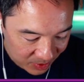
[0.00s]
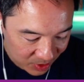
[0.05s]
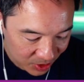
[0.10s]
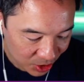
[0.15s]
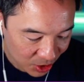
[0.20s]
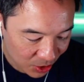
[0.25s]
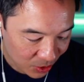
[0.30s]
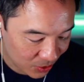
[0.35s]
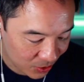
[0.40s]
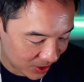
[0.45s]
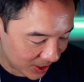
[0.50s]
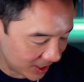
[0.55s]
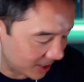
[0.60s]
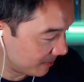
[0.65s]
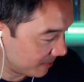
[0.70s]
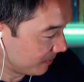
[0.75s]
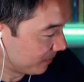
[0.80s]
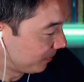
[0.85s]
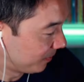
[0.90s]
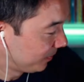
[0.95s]

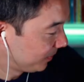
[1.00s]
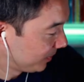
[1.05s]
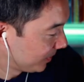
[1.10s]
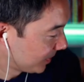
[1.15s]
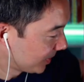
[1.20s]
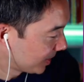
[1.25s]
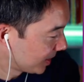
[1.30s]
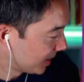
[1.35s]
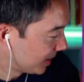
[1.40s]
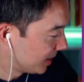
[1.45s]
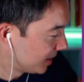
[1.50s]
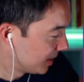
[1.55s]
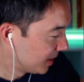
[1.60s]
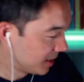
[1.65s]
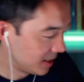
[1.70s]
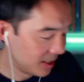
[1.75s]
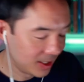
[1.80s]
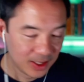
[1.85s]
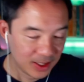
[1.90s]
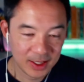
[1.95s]
choosing.
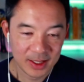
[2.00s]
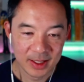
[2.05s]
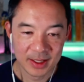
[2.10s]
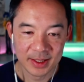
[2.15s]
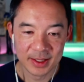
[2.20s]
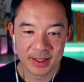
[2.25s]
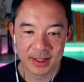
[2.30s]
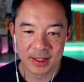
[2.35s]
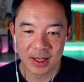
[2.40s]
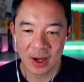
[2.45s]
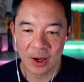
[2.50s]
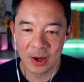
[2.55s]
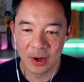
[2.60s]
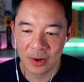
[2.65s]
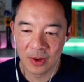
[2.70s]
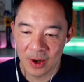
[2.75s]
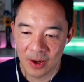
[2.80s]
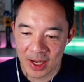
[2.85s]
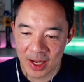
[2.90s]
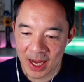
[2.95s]

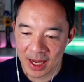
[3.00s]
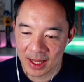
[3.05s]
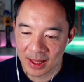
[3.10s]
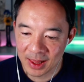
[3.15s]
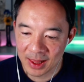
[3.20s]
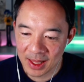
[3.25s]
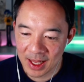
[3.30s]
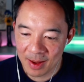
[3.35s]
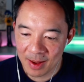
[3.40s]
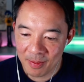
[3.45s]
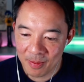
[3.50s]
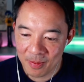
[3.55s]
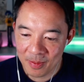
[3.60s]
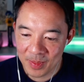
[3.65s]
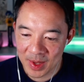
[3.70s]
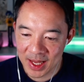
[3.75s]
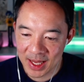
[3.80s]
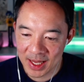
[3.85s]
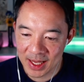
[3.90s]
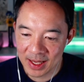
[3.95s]
So, okay,
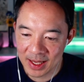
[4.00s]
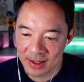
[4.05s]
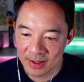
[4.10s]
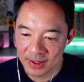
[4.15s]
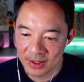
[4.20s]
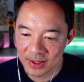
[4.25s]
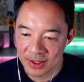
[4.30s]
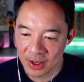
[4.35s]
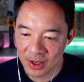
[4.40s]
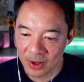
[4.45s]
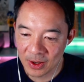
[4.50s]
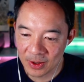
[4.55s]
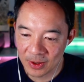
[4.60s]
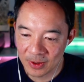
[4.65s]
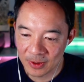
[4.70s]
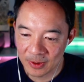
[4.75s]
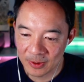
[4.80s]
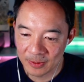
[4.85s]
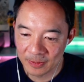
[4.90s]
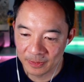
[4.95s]

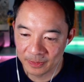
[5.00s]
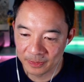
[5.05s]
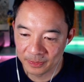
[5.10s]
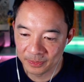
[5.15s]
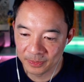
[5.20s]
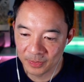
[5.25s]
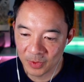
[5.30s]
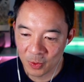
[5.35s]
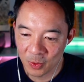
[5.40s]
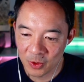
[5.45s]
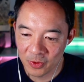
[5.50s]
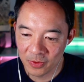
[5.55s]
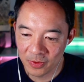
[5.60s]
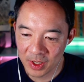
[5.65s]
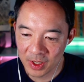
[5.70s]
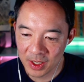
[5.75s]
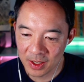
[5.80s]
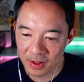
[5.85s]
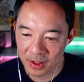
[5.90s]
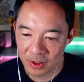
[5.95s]
the
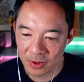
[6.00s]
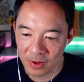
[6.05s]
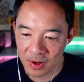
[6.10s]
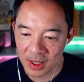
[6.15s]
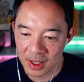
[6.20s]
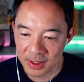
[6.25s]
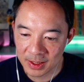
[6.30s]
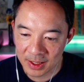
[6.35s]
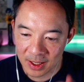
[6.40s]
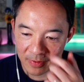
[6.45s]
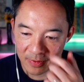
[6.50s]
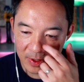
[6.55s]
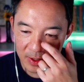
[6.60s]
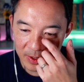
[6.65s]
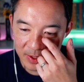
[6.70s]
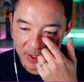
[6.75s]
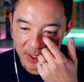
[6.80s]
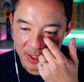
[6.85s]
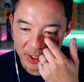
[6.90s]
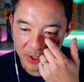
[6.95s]
Wolverine on the cross cover, it looks